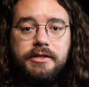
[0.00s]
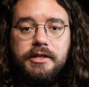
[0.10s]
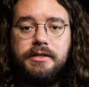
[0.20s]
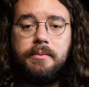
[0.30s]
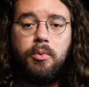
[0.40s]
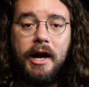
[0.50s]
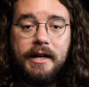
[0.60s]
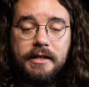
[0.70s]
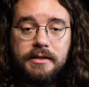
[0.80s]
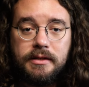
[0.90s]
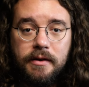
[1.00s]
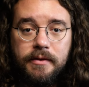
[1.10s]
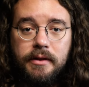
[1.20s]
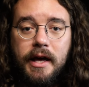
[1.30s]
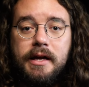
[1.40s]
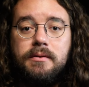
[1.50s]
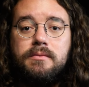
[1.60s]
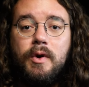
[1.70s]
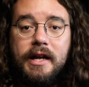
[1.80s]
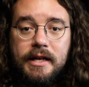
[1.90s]
is just the brightness of the light.
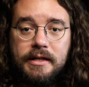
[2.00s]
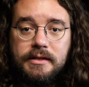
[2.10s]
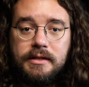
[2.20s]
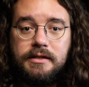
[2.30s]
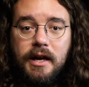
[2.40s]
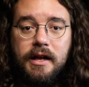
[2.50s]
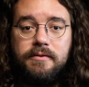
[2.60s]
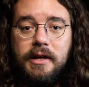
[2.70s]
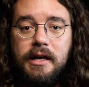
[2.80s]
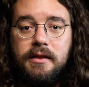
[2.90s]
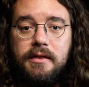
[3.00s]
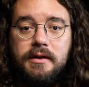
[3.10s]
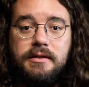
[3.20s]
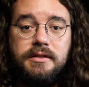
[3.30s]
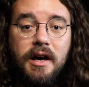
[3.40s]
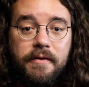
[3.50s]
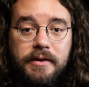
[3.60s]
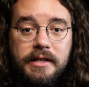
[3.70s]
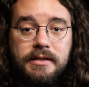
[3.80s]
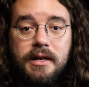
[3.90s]
Radius is kind of like the
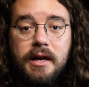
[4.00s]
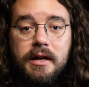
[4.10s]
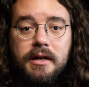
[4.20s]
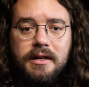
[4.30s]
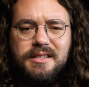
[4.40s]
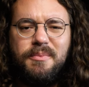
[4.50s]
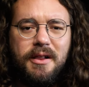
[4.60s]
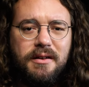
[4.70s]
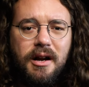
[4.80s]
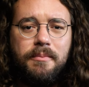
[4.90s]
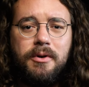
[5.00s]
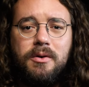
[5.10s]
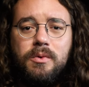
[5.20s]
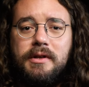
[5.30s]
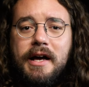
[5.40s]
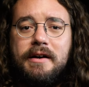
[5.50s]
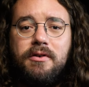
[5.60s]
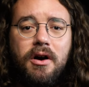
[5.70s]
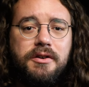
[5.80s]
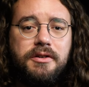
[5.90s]
softness. A smaller number will
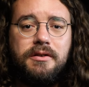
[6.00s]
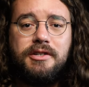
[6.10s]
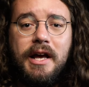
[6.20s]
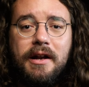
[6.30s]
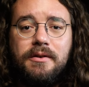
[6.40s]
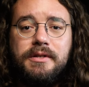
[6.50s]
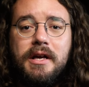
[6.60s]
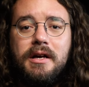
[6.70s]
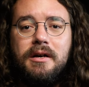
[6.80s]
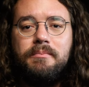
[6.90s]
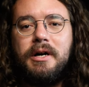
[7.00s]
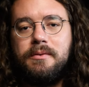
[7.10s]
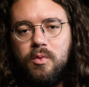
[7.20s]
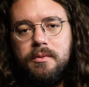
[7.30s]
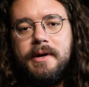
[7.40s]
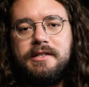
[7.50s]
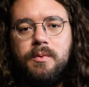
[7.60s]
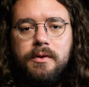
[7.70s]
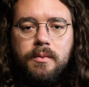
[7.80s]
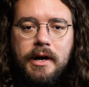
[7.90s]
have harsher shadows, but we'll
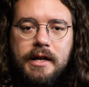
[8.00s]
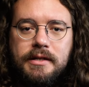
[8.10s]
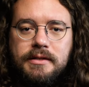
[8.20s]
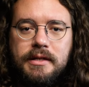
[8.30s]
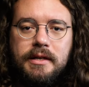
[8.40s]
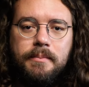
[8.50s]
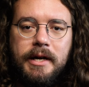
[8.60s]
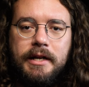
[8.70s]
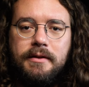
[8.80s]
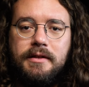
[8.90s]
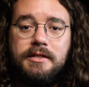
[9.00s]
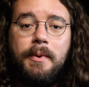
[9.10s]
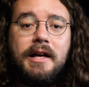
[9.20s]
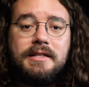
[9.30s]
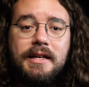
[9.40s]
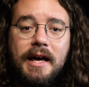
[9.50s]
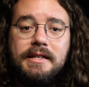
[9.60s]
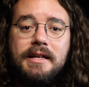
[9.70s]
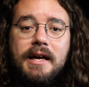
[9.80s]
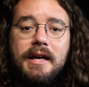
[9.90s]
mess with the radius in a minute. The spot
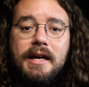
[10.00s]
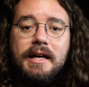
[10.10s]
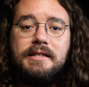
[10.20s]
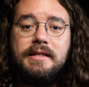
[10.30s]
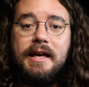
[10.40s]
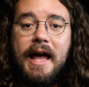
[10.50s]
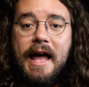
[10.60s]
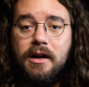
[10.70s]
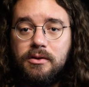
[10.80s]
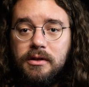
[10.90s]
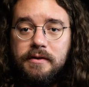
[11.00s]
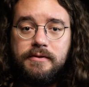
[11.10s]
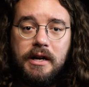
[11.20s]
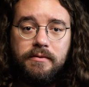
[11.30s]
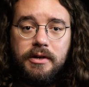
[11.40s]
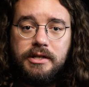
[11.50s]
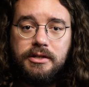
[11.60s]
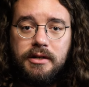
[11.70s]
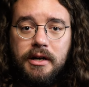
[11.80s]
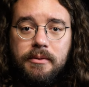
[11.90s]
size is the angle of
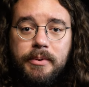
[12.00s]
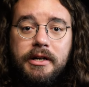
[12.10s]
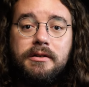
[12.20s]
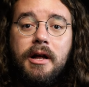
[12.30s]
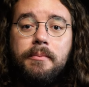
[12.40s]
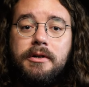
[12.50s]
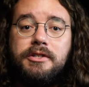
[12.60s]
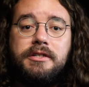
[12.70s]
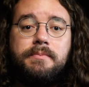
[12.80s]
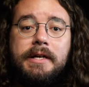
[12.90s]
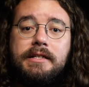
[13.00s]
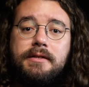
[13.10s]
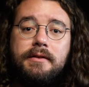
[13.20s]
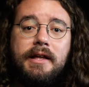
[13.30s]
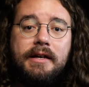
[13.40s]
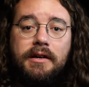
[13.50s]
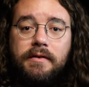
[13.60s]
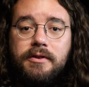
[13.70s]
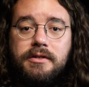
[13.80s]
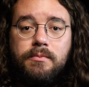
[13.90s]
coverage. A bigger number just means the light
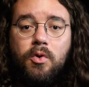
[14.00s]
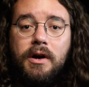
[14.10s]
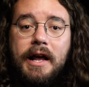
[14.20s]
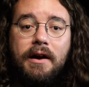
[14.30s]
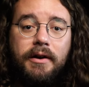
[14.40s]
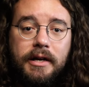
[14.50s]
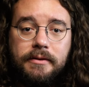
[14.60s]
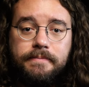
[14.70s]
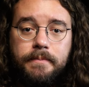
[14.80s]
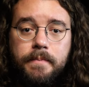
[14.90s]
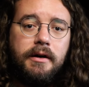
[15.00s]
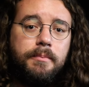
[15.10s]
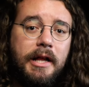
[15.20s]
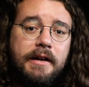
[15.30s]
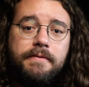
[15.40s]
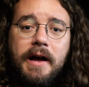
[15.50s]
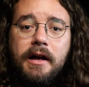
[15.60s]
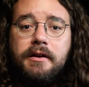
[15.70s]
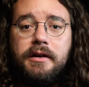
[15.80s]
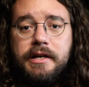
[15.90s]
covers more area. The blend
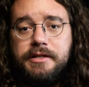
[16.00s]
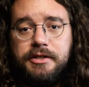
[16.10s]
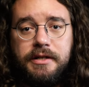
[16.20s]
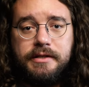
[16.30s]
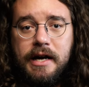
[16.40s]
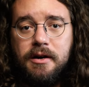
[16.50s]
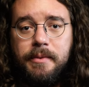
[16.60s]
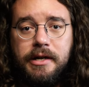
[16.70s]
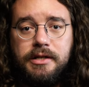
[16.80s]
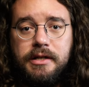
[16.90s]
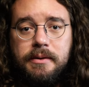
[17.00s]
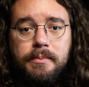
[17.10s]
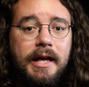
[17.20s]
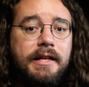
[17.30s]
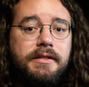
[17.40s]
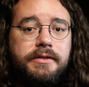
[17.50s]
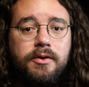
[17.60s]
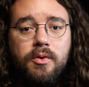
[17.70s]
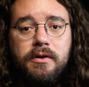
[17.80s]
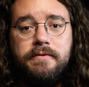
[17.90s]
factor is just how much it blends
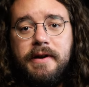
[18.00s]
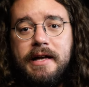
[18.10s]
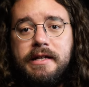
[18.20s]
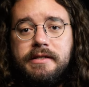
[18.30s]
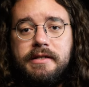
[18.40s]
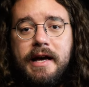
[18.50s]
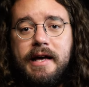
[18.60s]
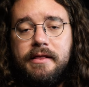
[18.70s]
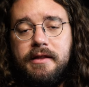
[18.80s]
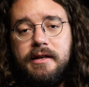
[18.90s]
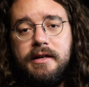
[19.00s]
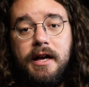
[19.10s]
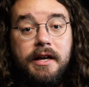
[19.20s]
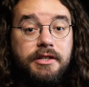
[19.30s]
or fades at the